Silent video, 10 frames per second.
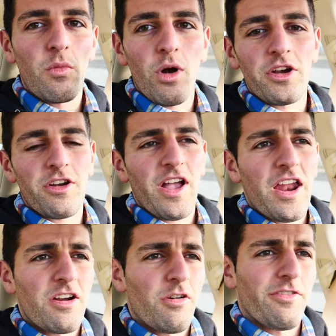are wondering, I
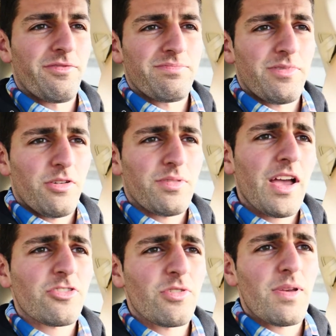don't know if there
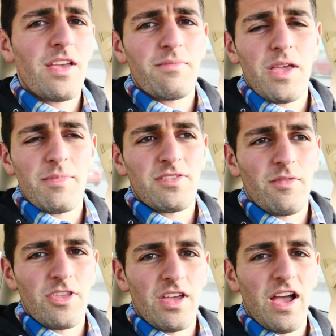actually maybe
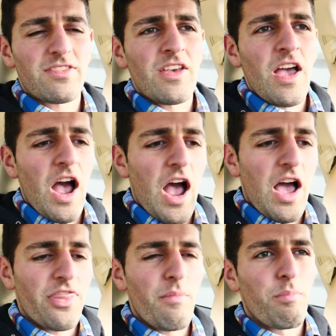some of you guys,
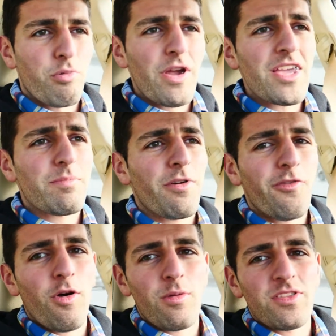the brake
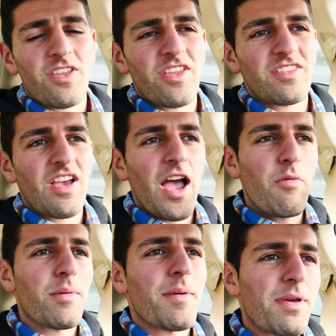performance on this guy,
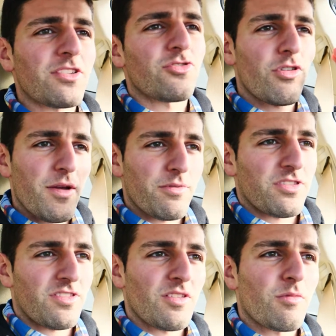one of my biggest gripe
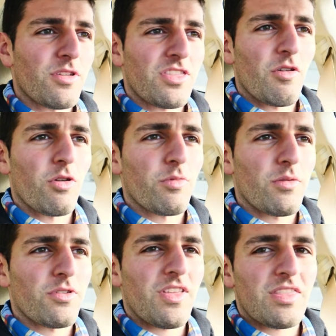with the old
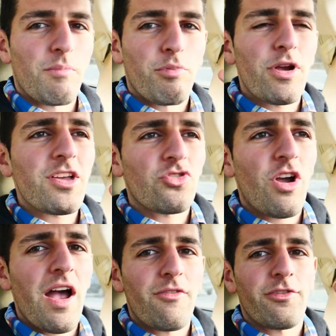one was that the brake
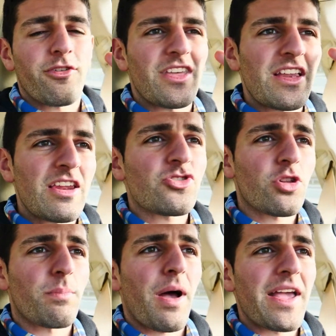travel for the
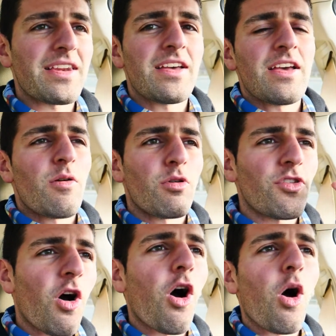initial bite was
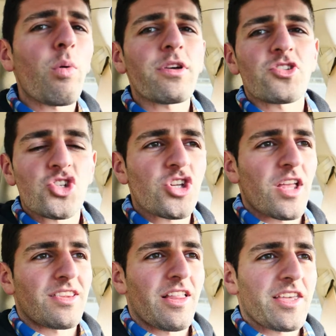always
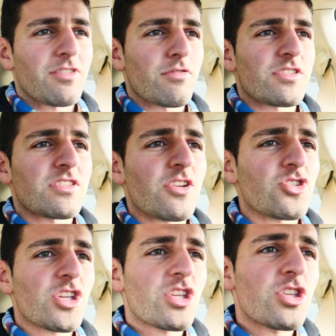shit. Like, there was such
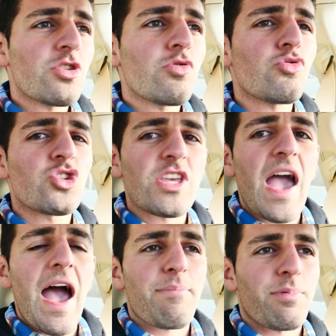a huge
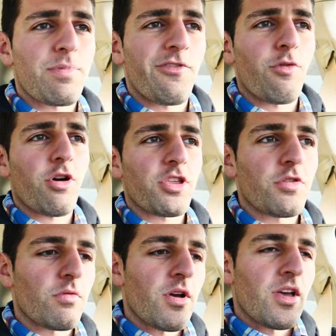gap before
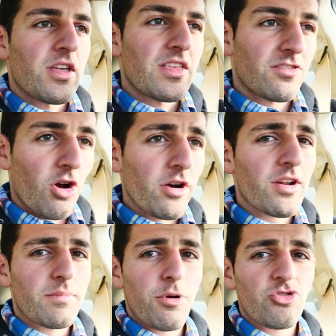you
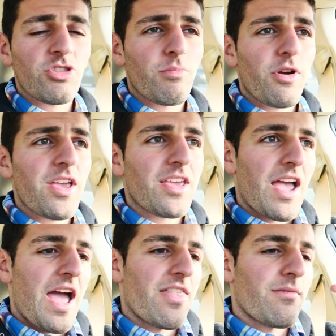started pushing the brake
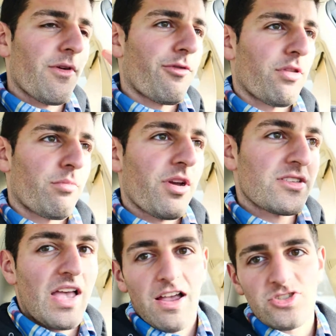and then before the
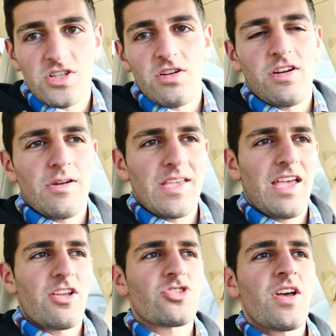brakes actually started to
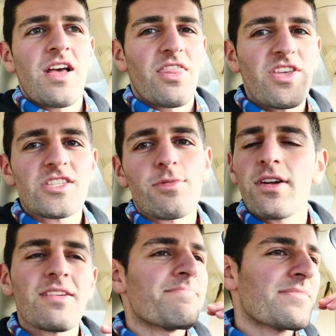engage. This
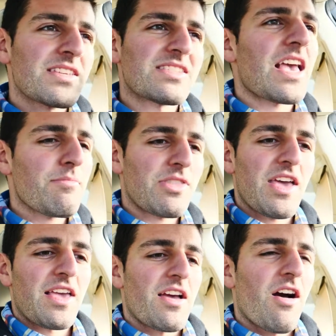one, same
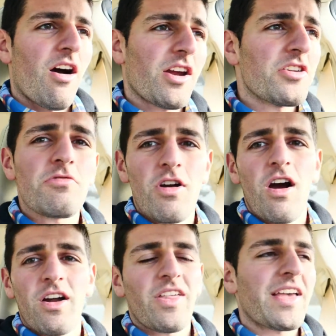thing on a new
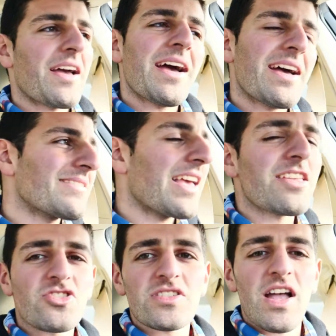car. Like,
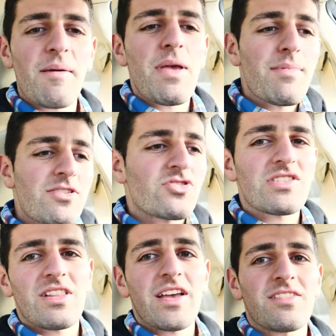it's just, maybe it's
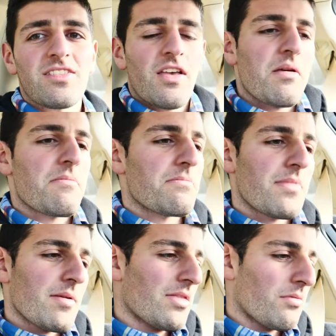just Lexus.
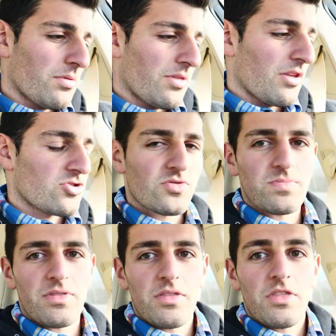Maybe the
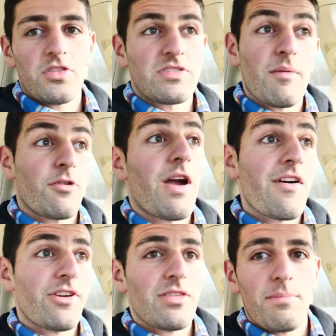
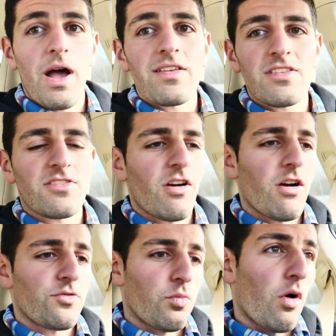demographic that buys these
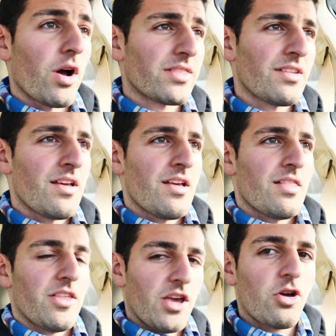cars want
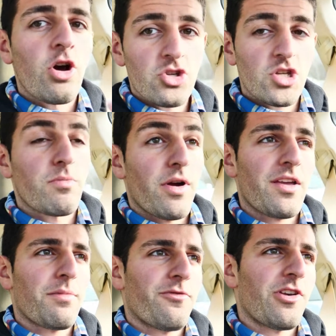like a cushy
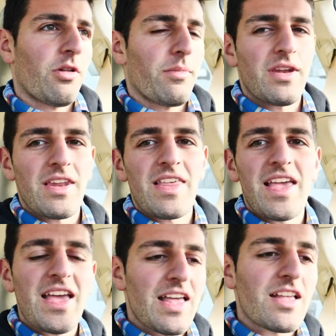brake feel, but
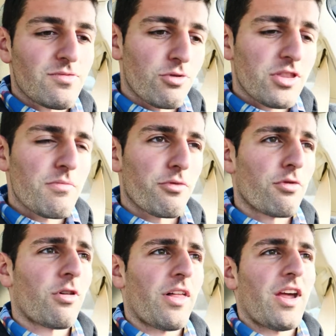it's really
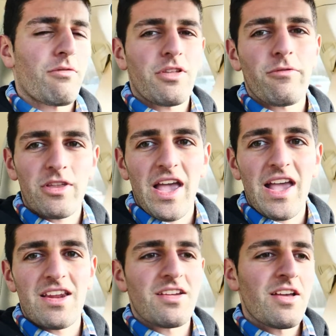brutal and I really
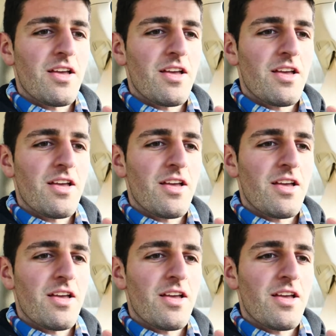hate it.